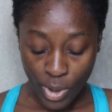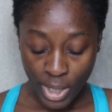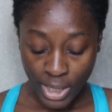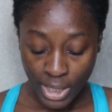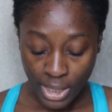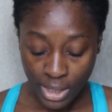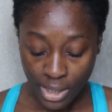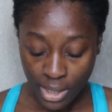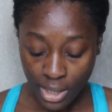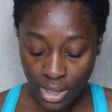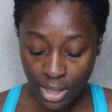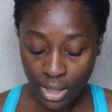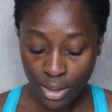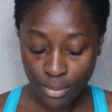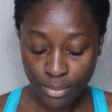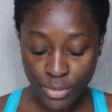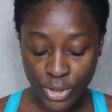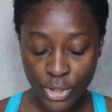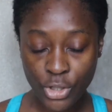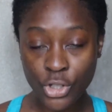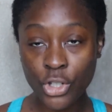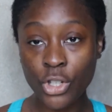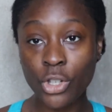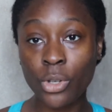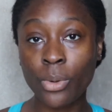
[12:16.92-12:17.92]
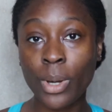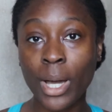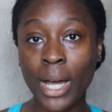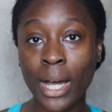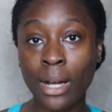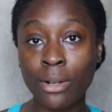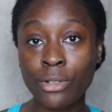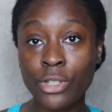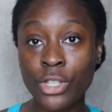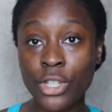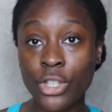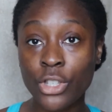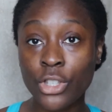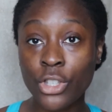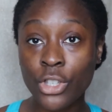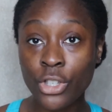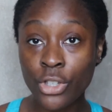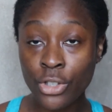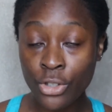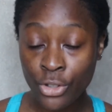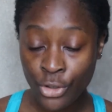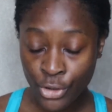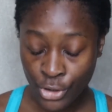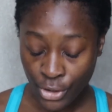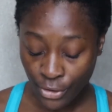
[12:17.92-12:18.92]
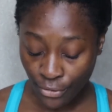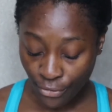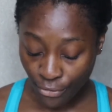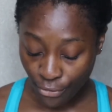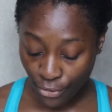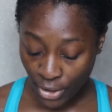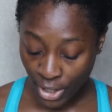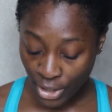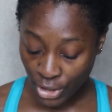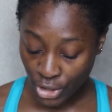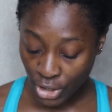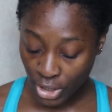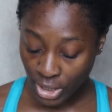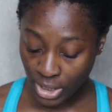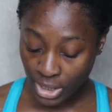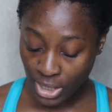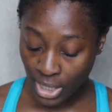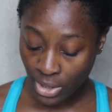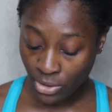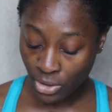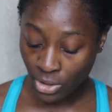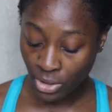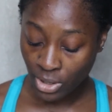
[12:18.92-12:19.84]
When it comes to how to use, Fresh say